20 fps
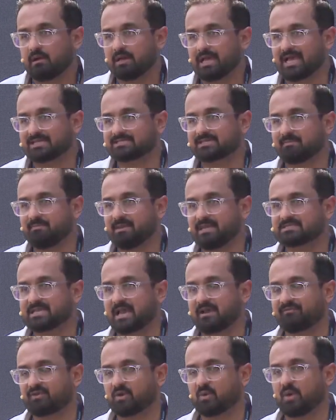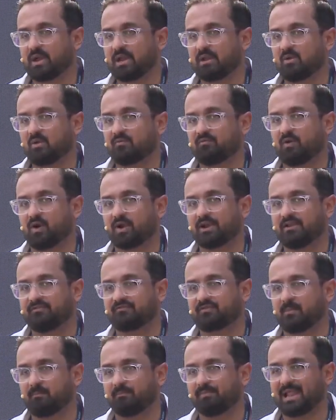SMEs have to go and look for a
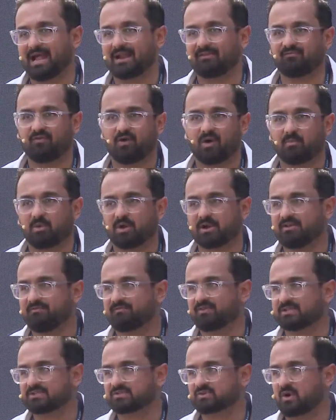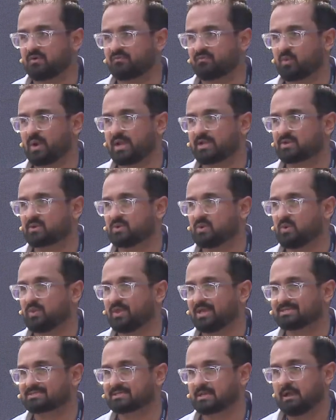different platform or different software to do
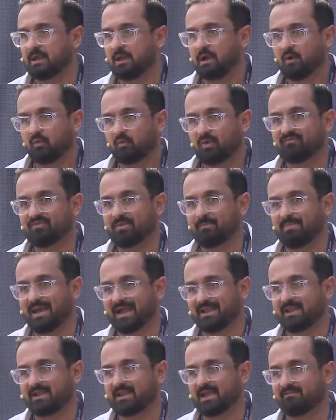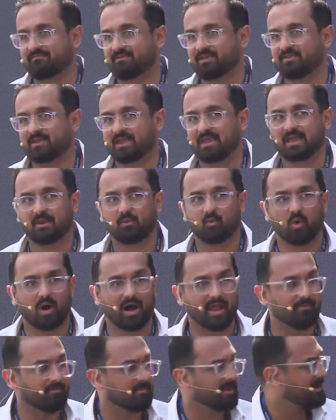this. We've embedded everything in
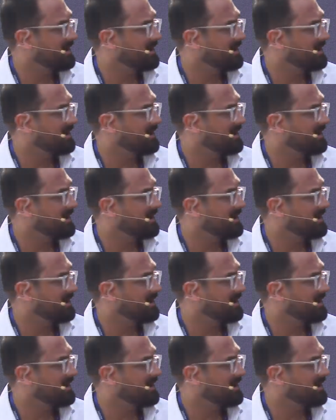one.